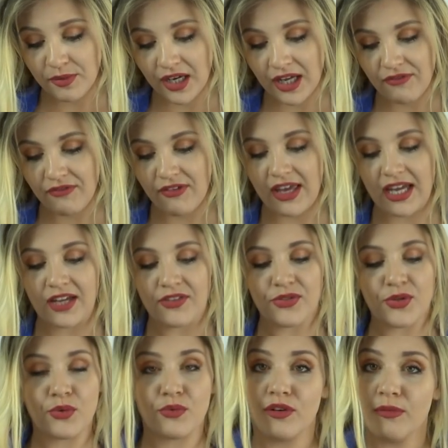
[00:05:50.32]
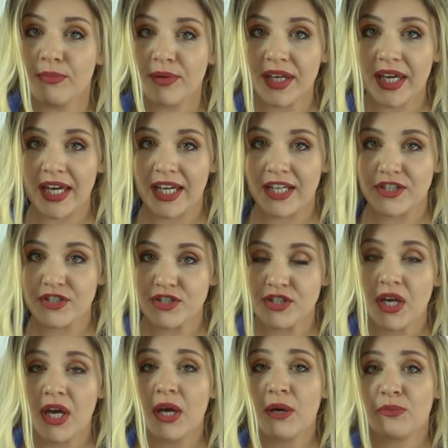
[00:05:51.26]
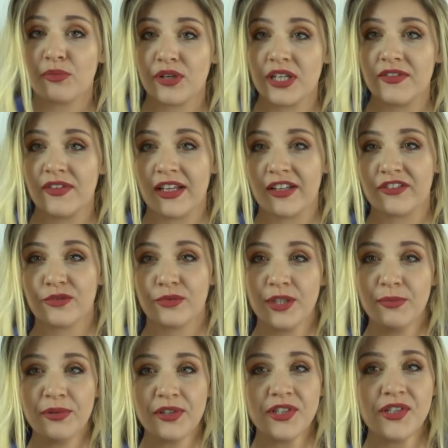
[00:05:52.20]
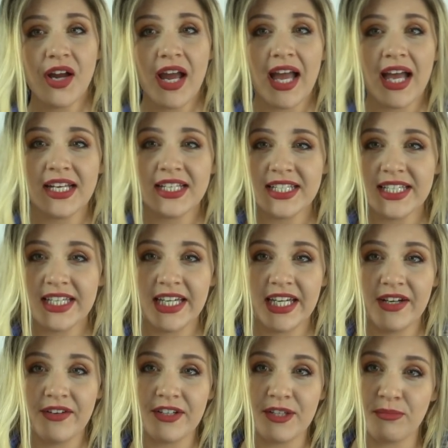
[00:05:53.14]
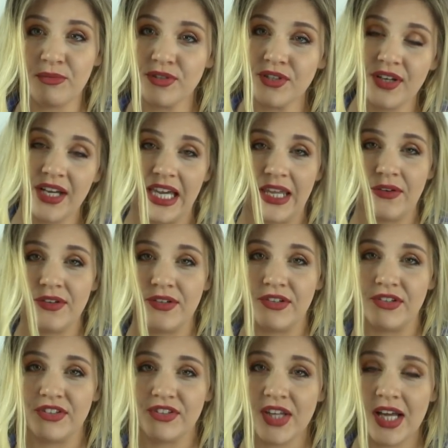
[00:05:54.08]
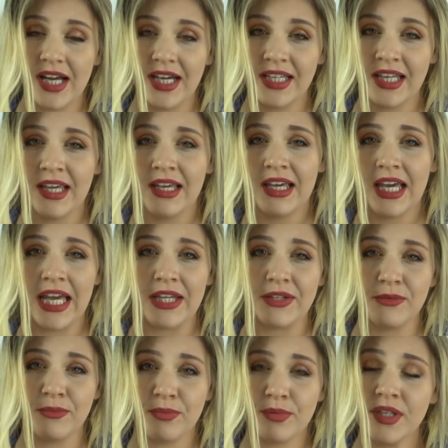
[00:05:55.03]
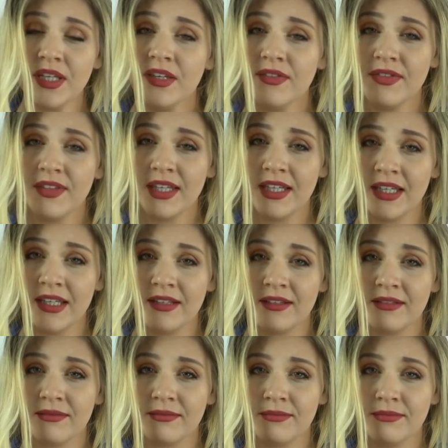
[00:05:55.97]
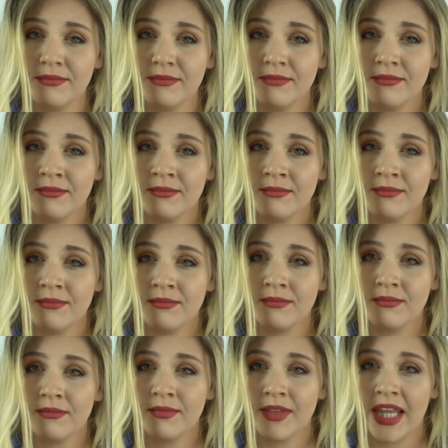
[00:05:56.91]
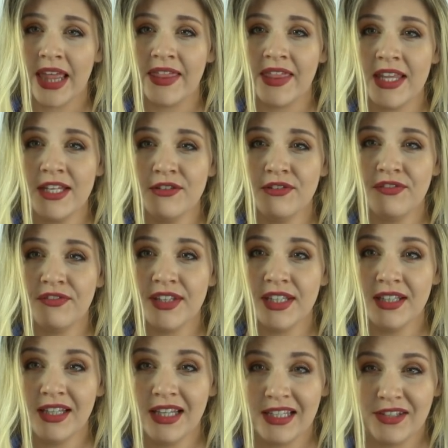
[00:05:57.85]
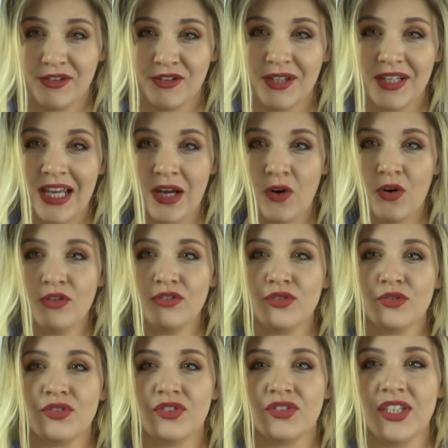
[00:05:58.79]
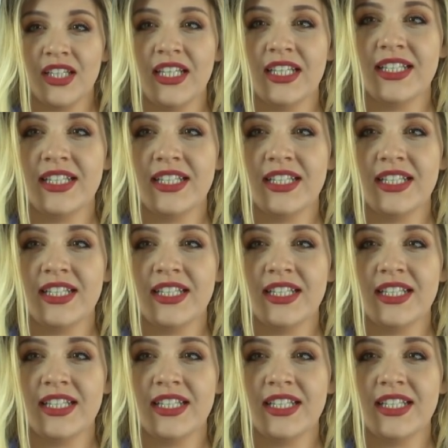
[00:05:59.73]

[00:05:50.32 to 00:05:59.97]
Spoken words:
breath and the rib cage breathing. So when you put your hand here and you put your hand on your side and you breathe in, and then you feel, you can also see